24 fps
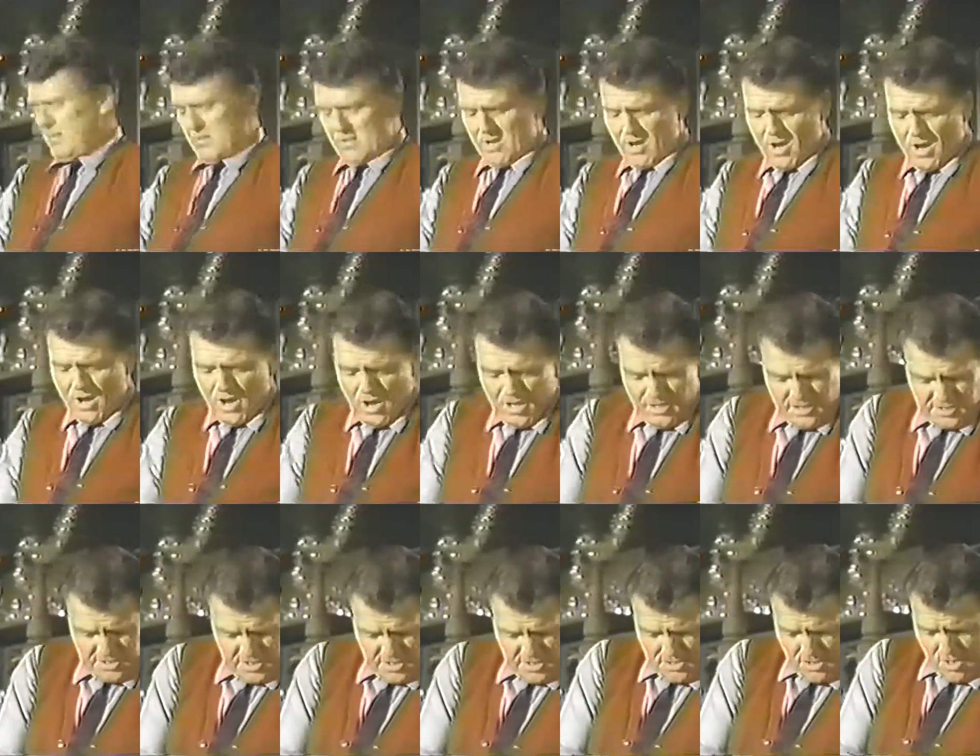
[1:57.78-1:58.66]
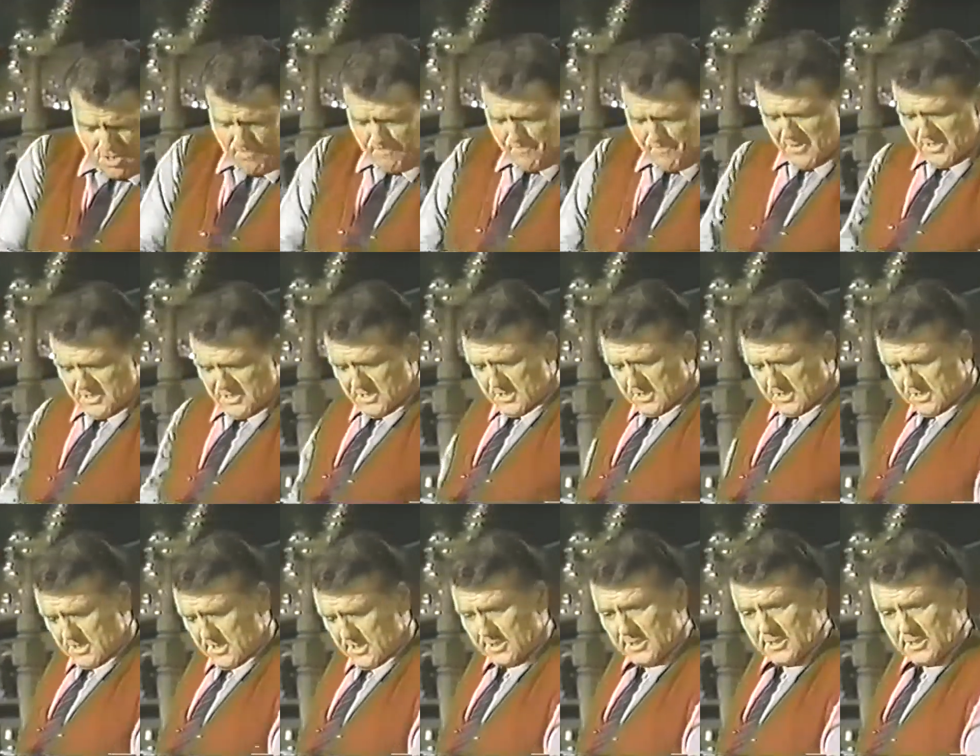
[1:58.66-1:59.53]
No, there's just no business.
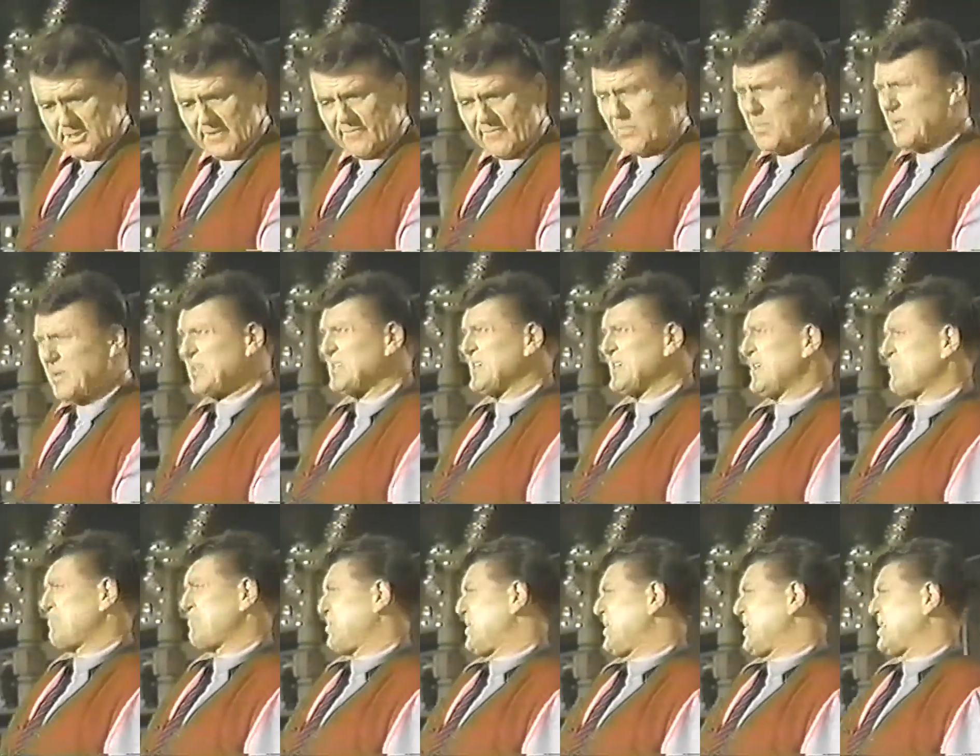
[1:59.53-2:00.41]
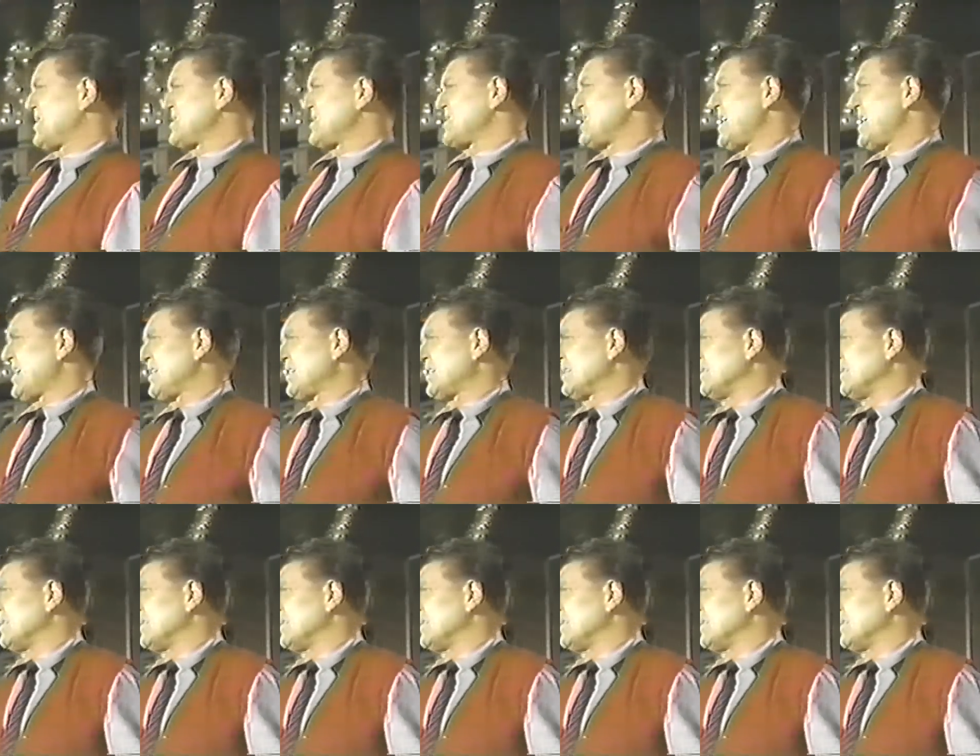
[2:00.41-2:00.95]
Guess everybody's out playing Santa